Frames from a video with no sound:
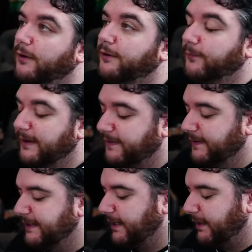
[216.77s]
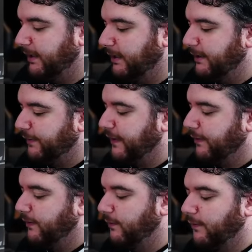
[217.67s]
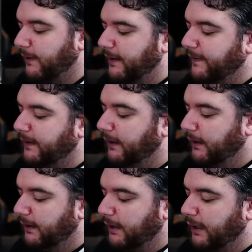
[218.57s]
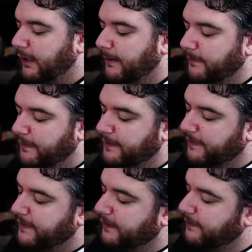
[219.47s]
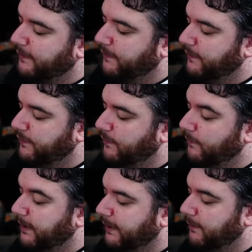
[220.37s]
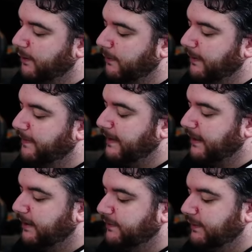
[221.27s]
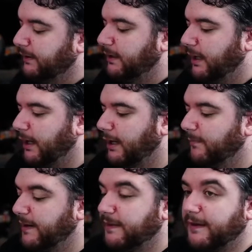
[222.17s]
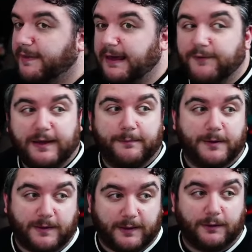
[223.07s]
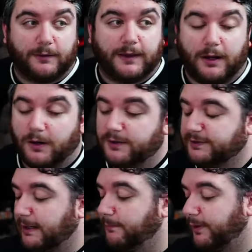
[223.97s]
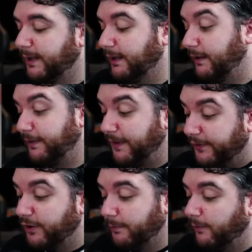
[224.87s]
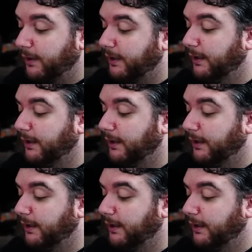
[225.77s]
the rest of the deck, nothing too crazy. This deck does do really well going second, but it does have a particularly hard time breaking the Thunderboard,